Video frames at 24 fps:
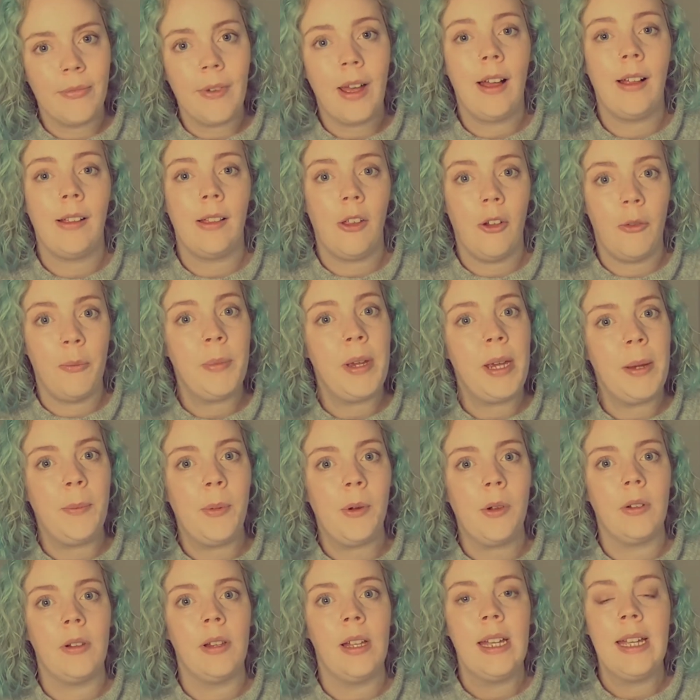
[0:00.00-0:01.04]
a lot of
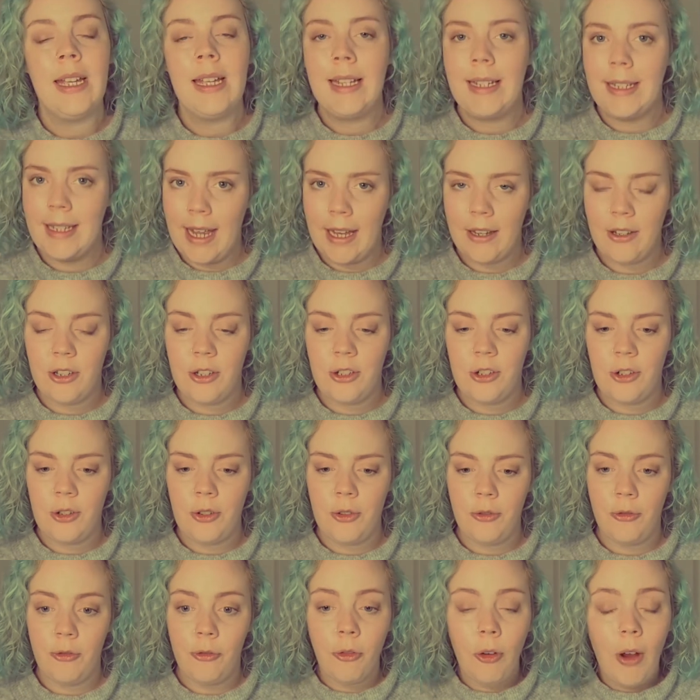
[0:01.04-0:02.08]
people tend
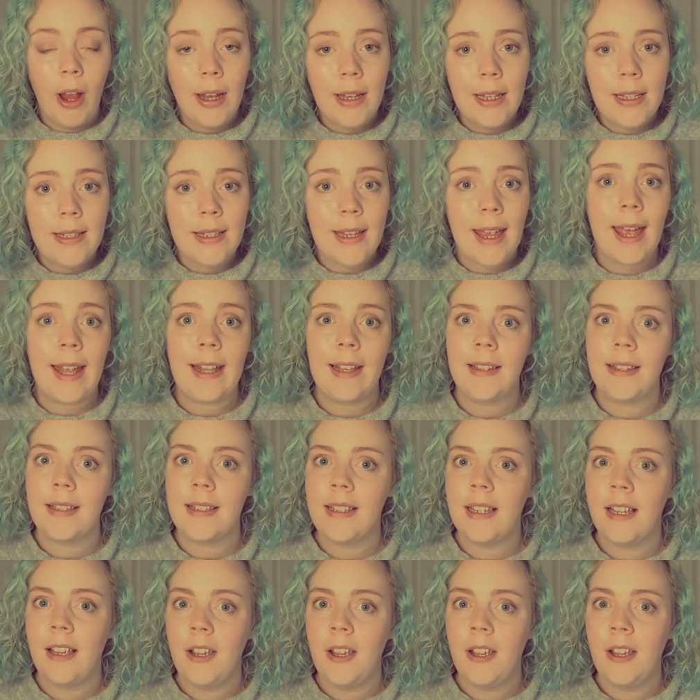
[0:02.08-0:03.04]
to fret and